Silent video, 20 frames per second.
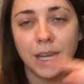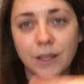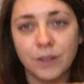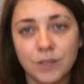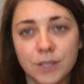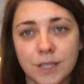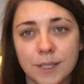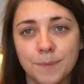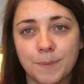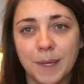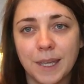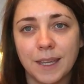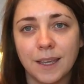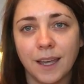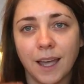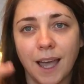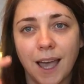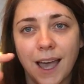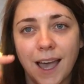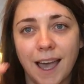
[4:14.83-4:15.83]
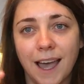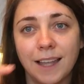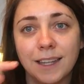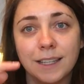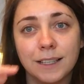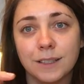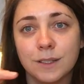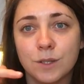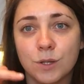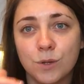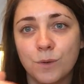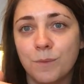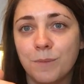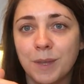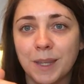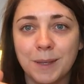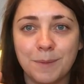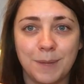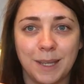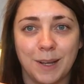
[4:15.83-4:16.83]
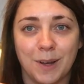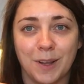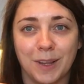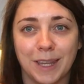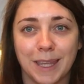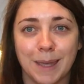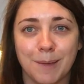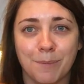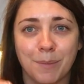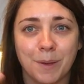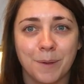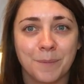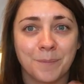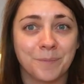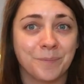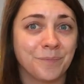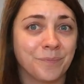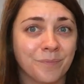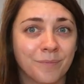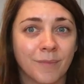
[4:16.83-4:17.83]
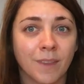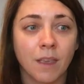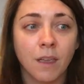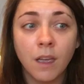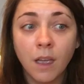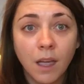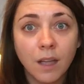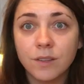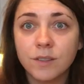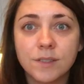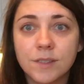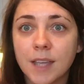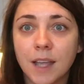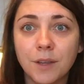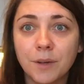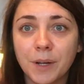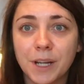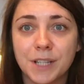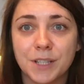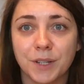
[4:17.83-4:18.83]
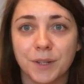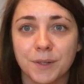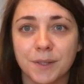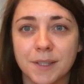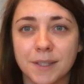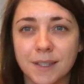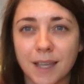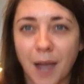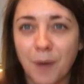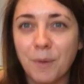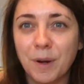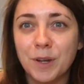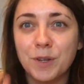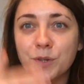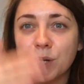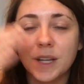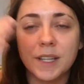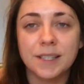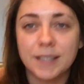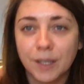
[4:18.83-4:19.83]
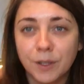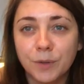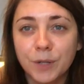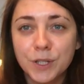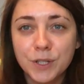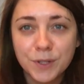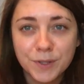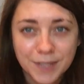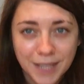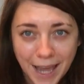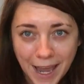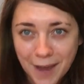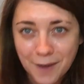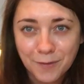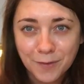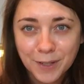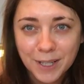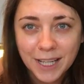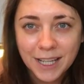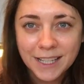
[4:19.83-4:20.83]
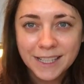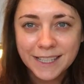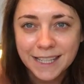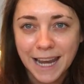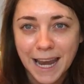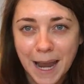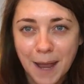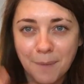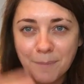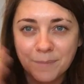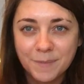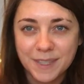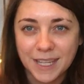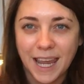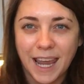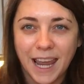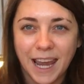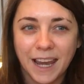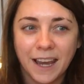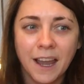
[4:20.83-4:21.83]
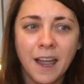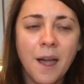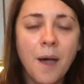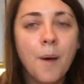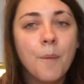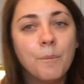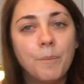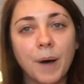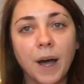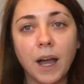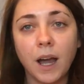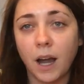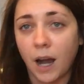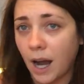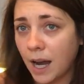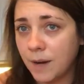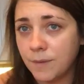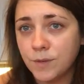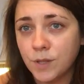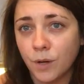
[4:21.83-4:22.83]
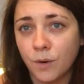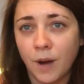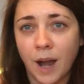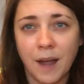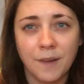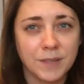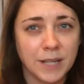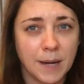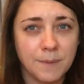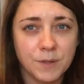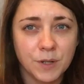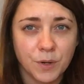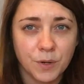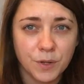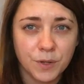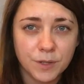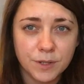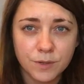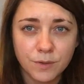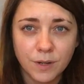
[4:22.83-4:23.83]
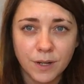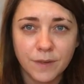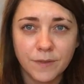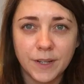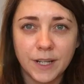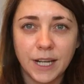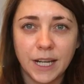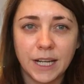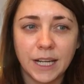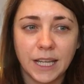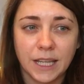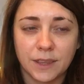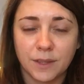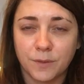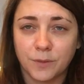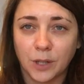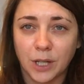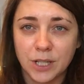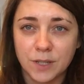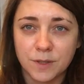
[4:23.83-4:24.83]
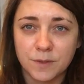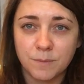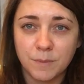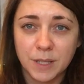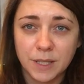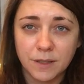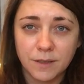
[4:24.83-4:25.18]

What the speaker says: It'll just be a little 2-millimeter leap. Celery juice. I want to drink celery juice every damn day, but I don't have time to go to the store every day to get the fresh